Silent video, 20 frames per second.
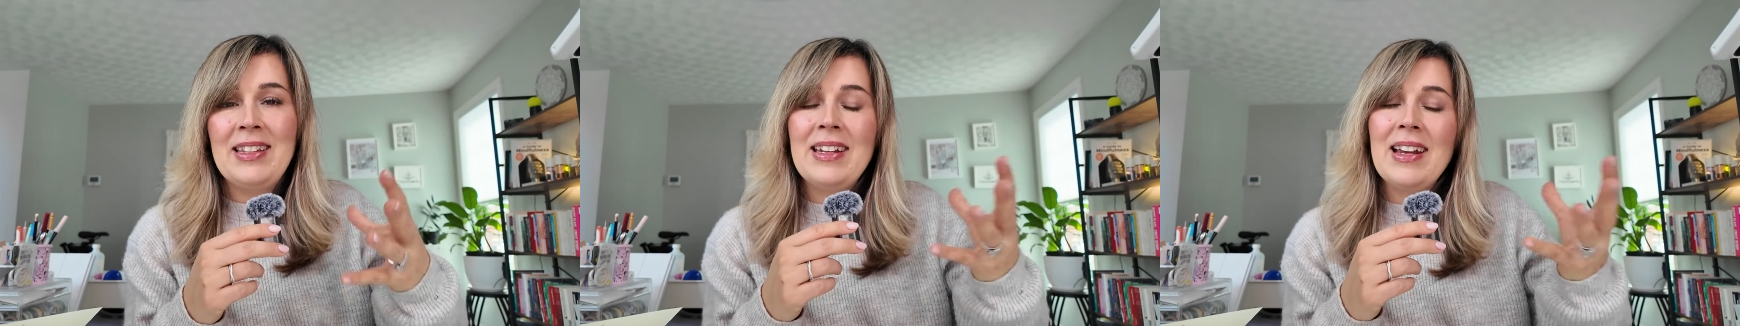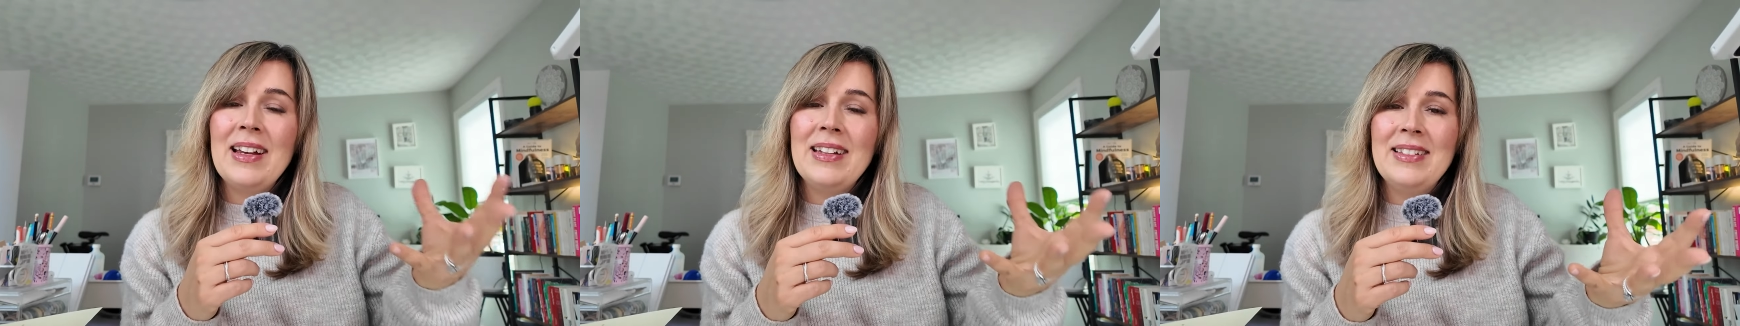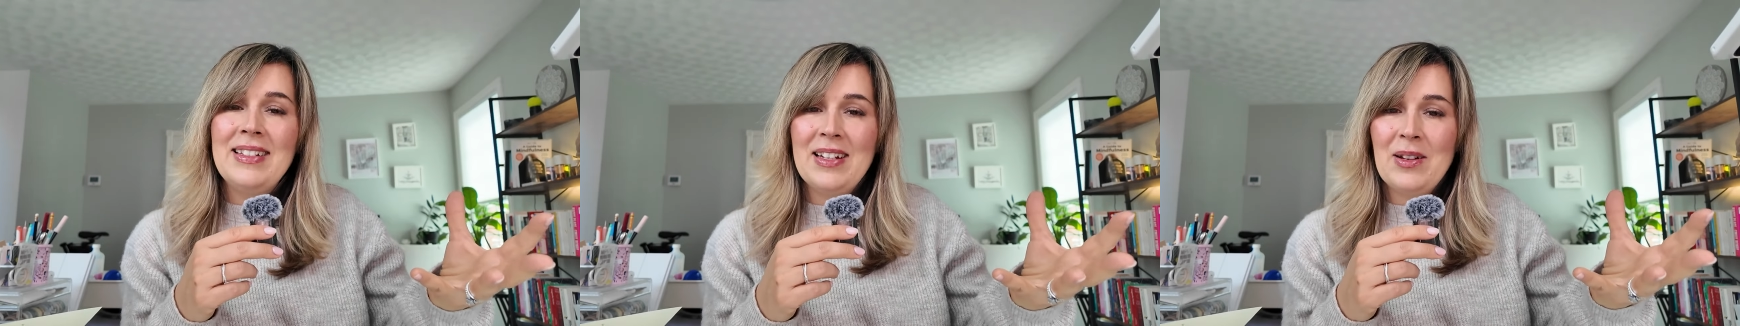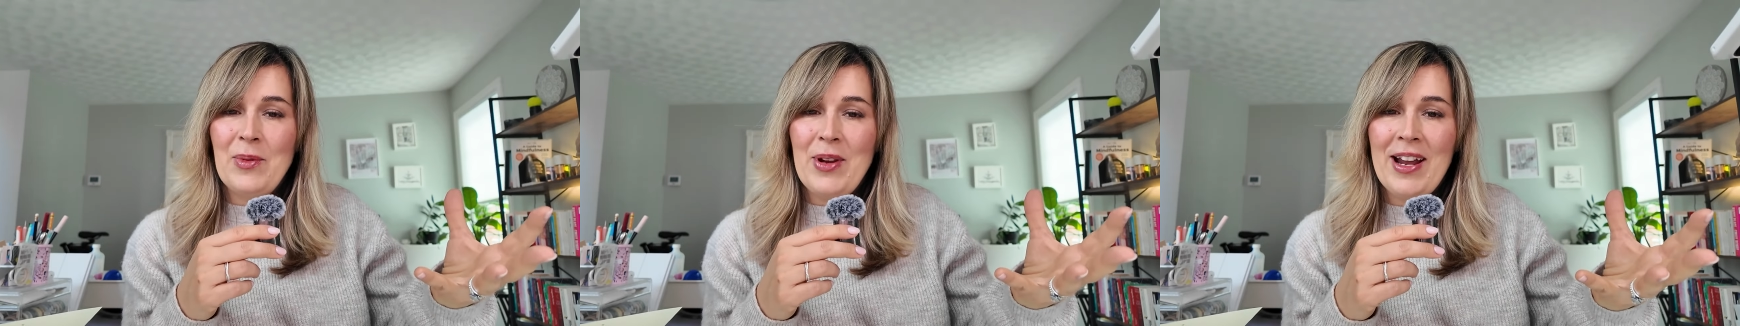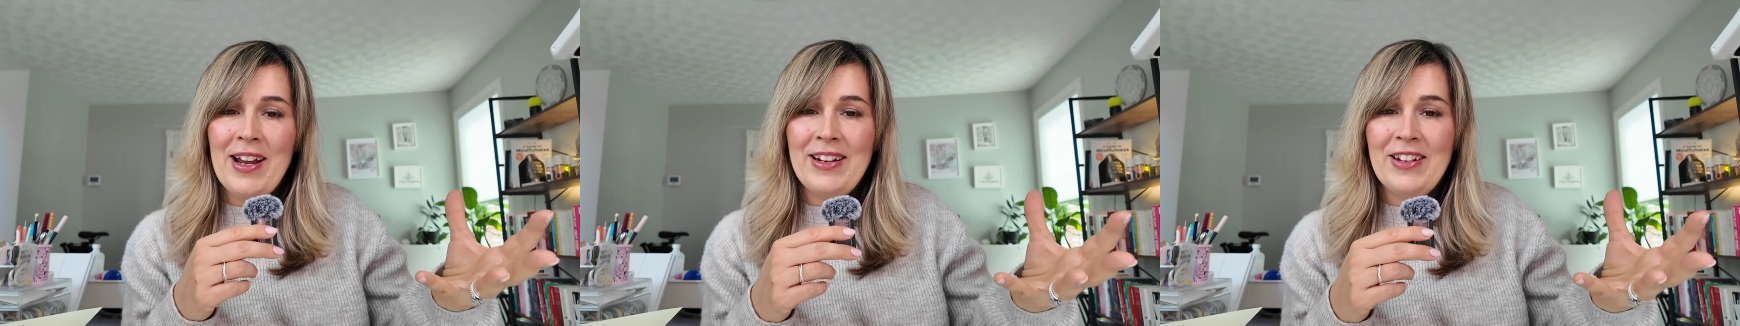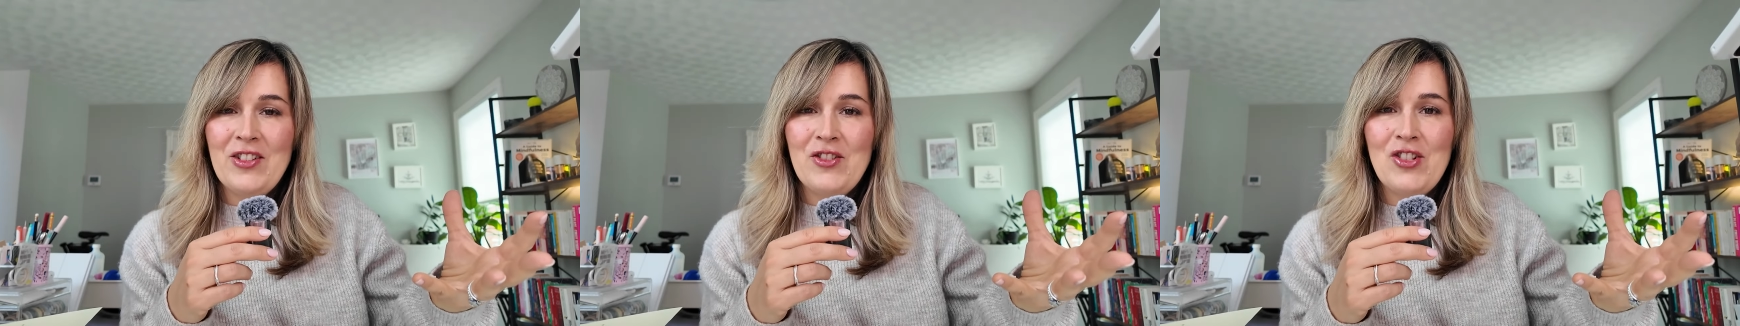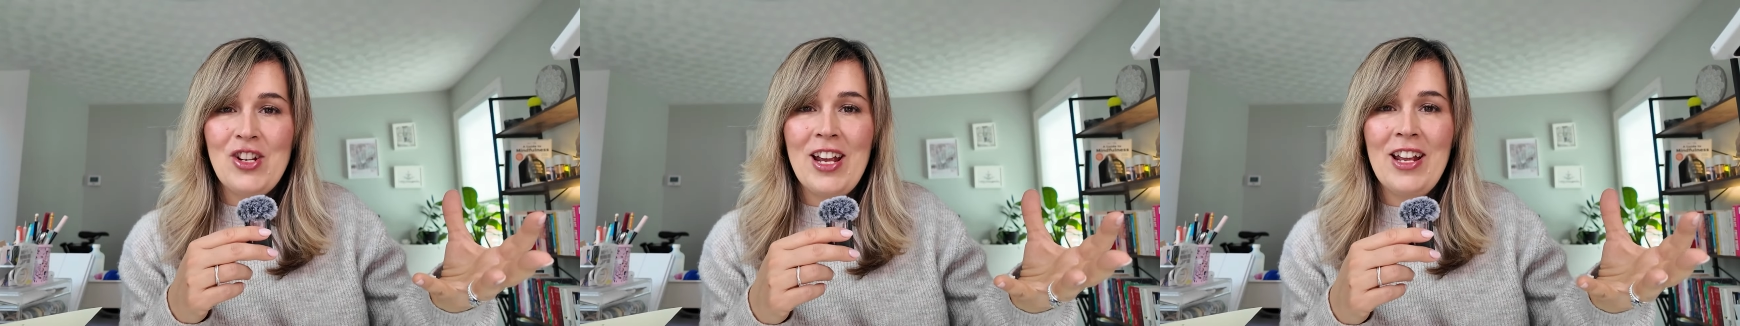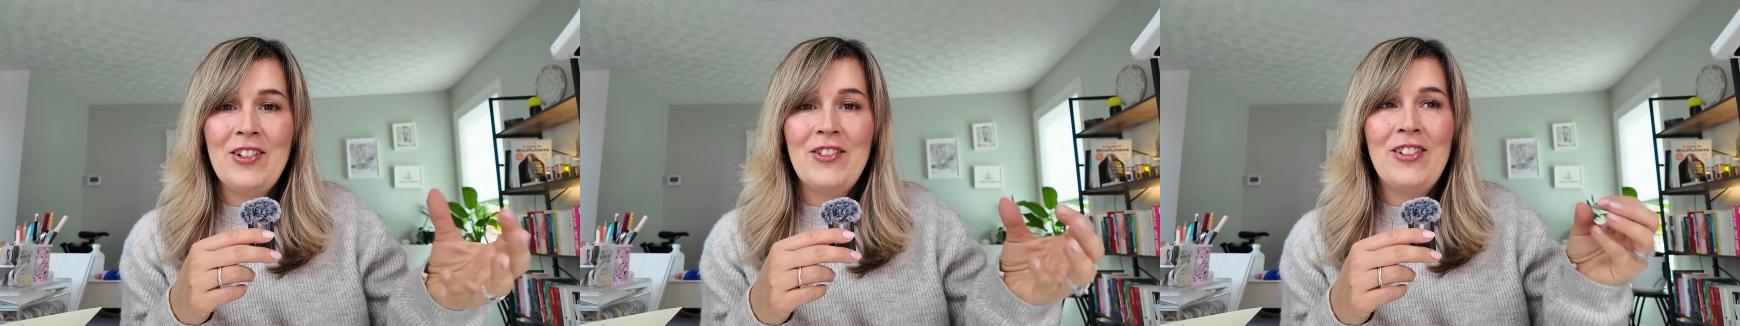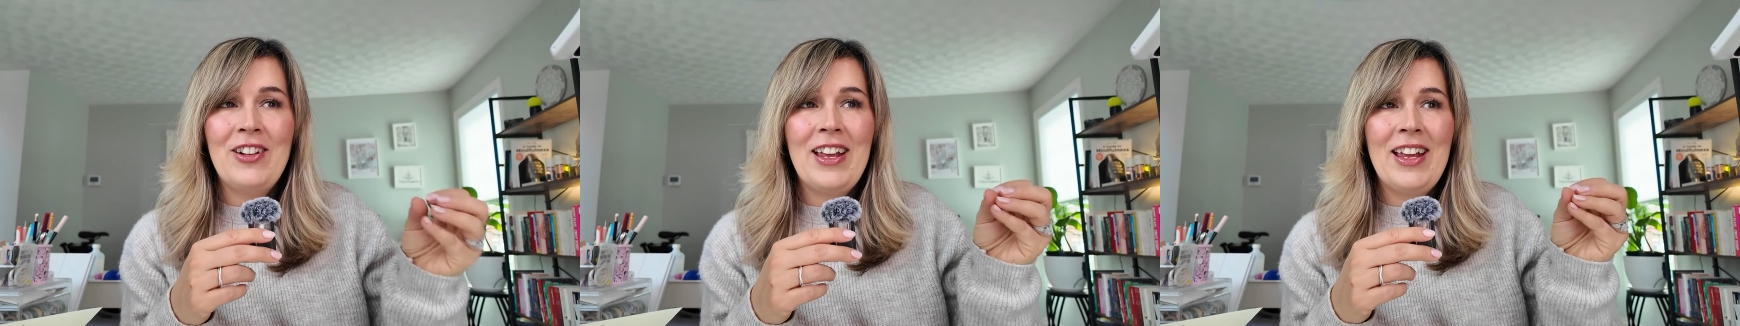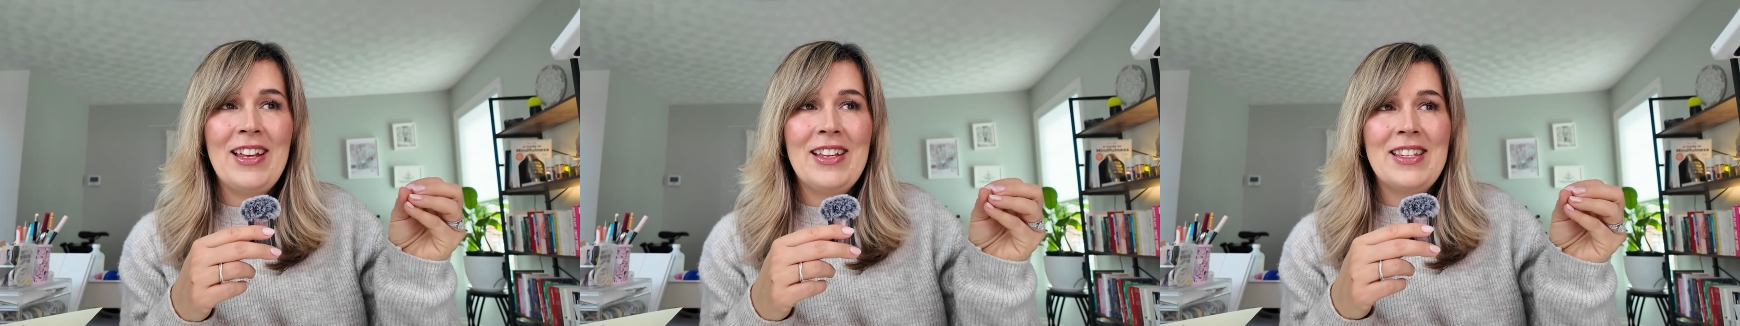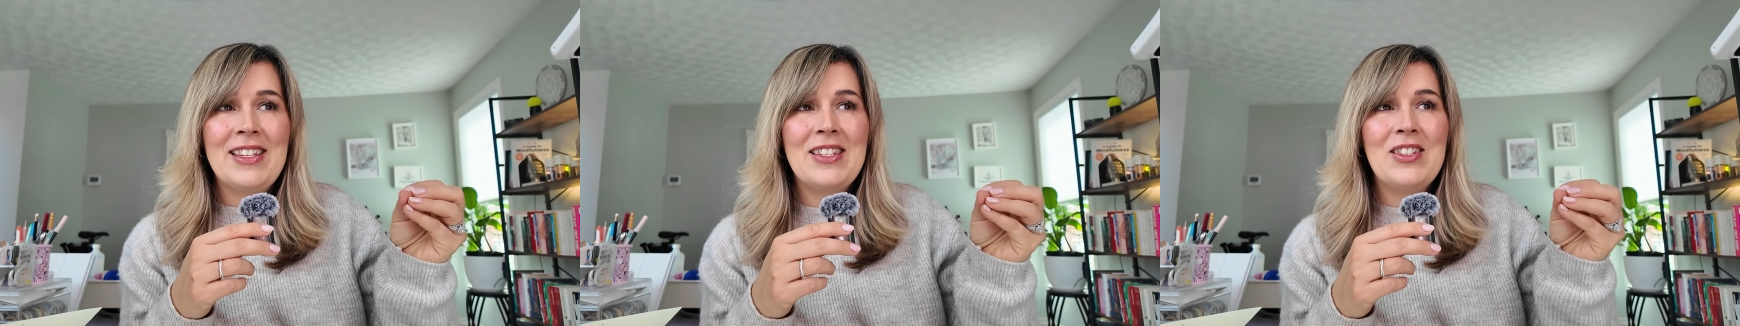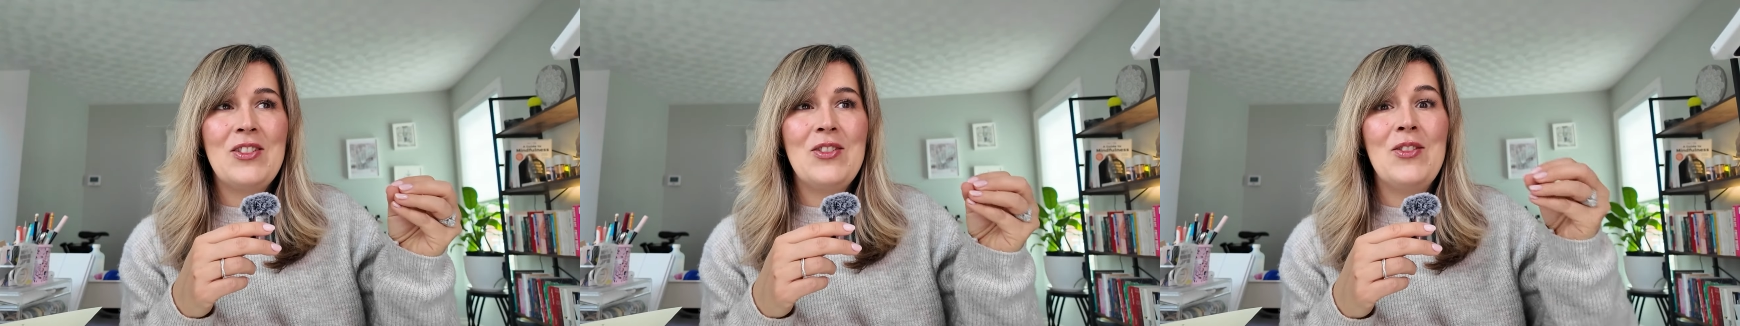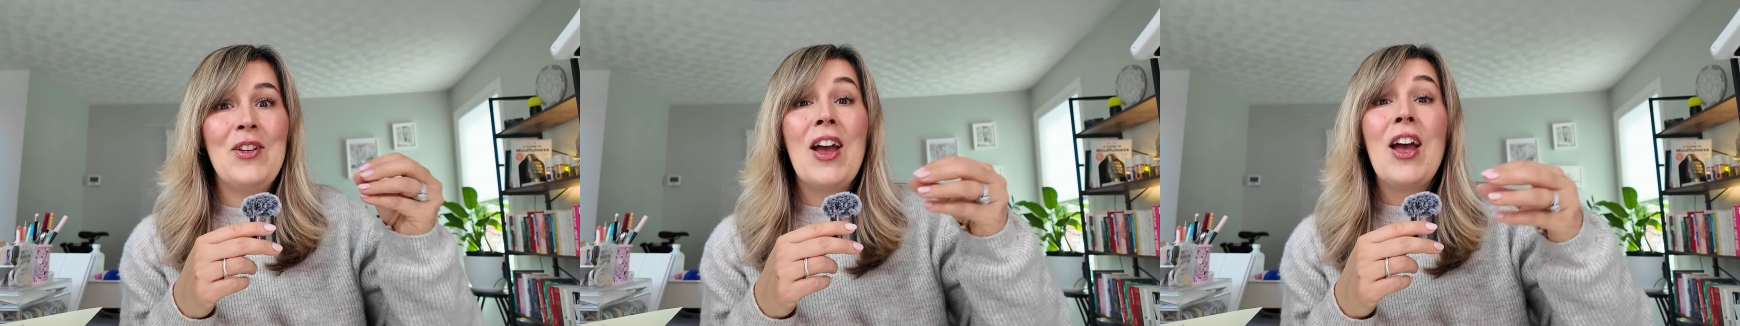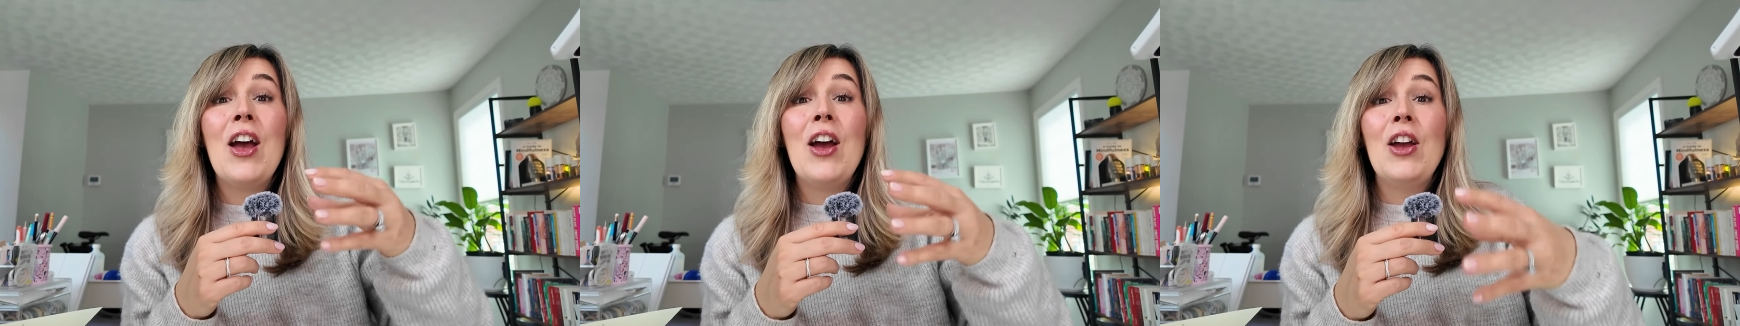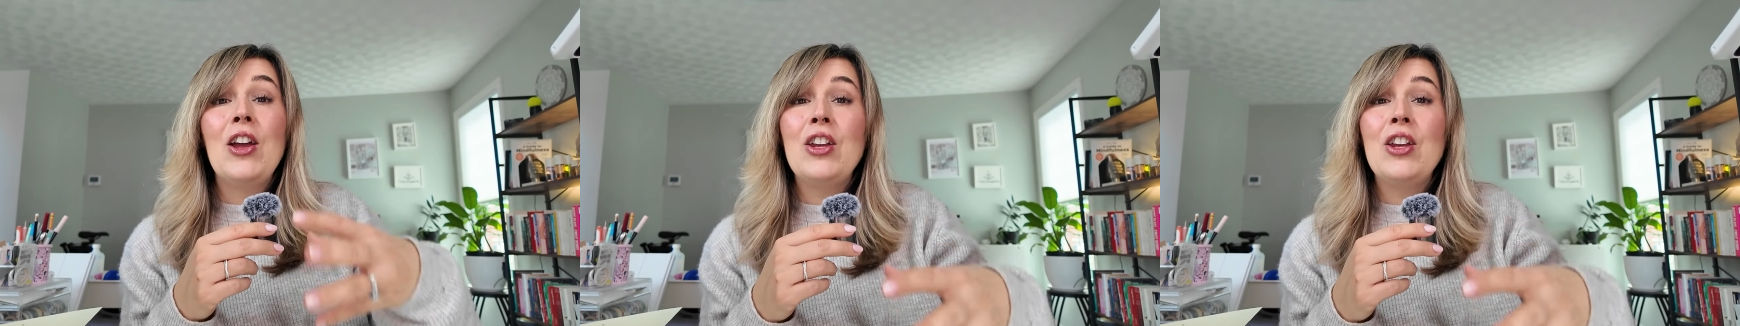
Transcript: The idea behind this channel is to